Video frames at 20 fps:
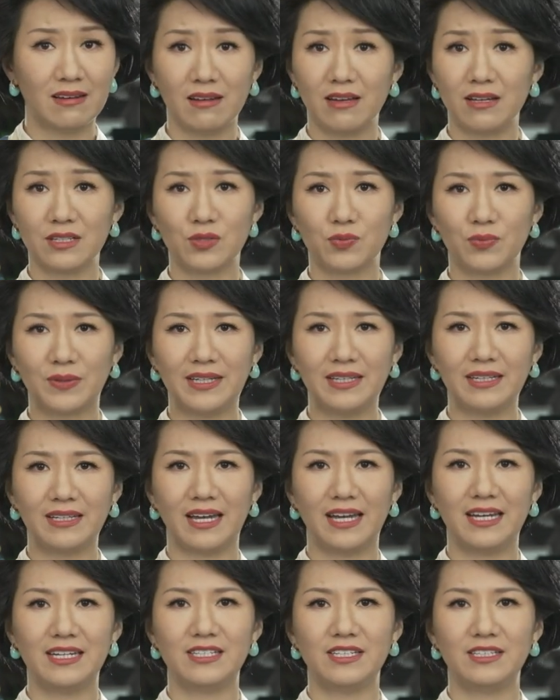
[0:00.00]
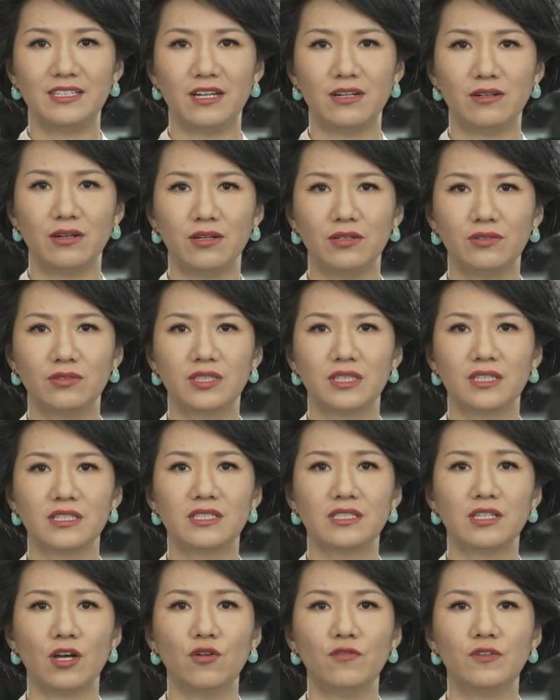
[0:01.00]
Last week, 18-year-old
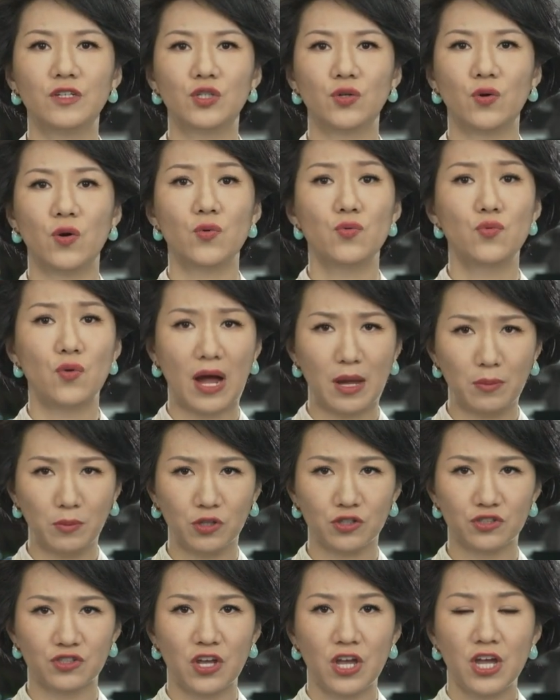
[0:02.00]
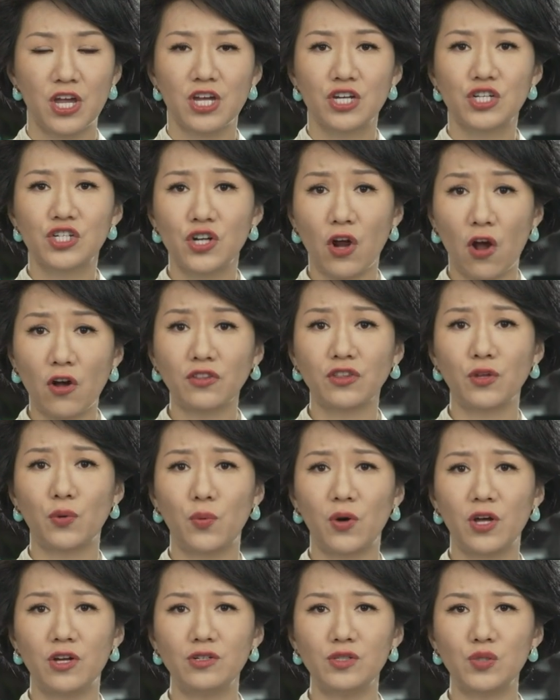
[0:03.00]
Salvador Ramos shocked the
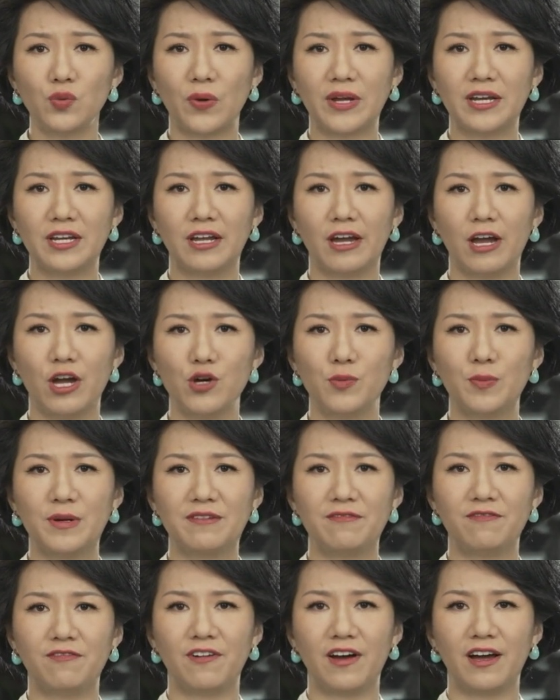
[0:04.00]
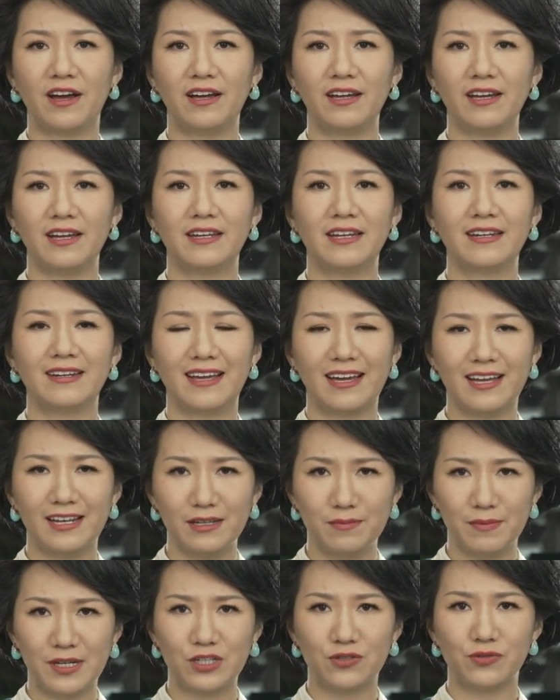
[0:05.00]
world when he opened fire in an
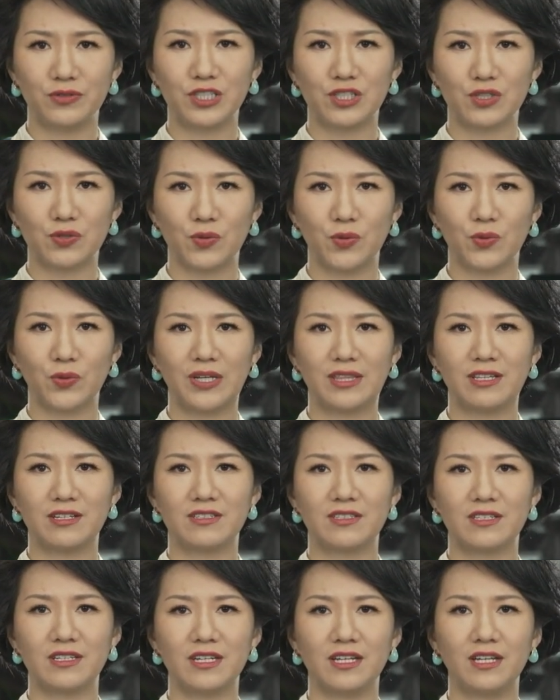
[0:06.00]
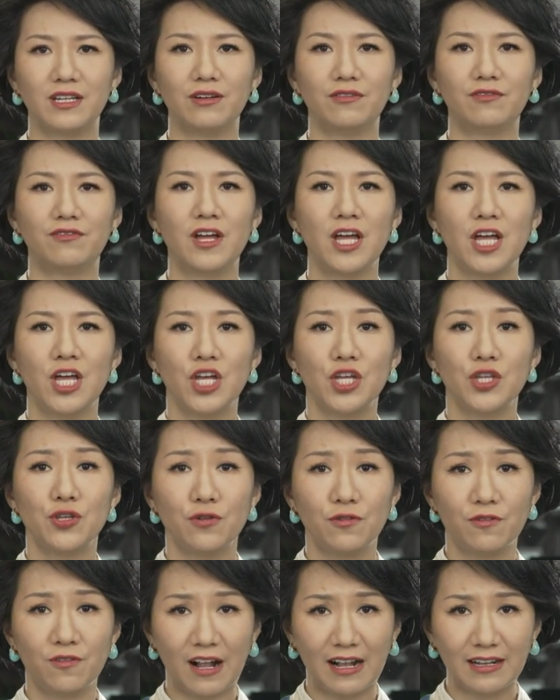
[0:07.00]
elementary school in the city of
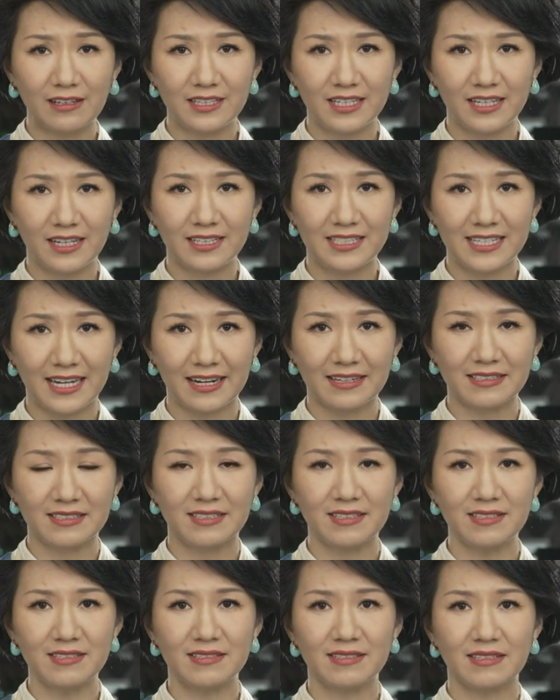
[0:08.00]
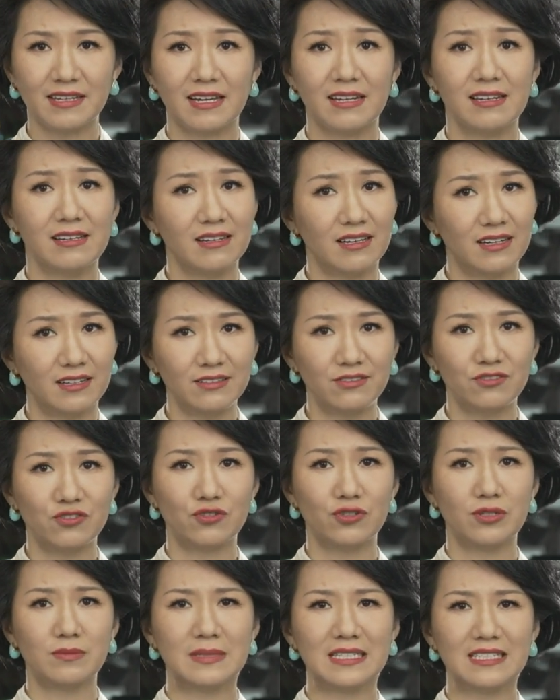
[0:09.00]
Uvalde, Texas, and
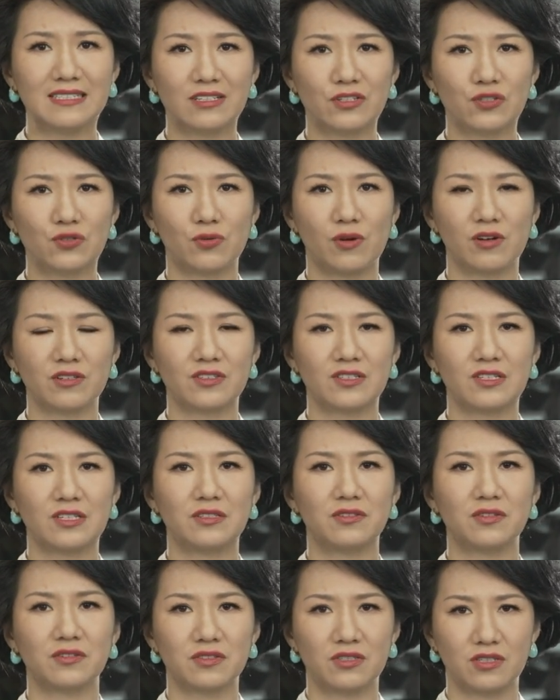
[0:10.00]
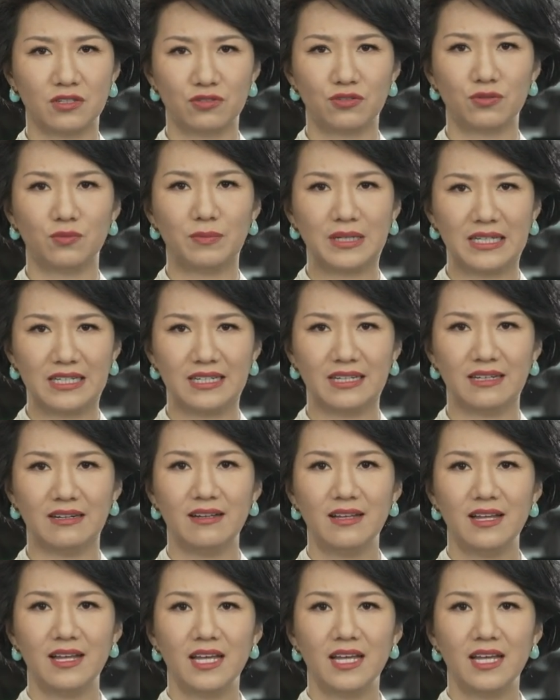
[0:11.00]
live-streamed his atrocities on social media.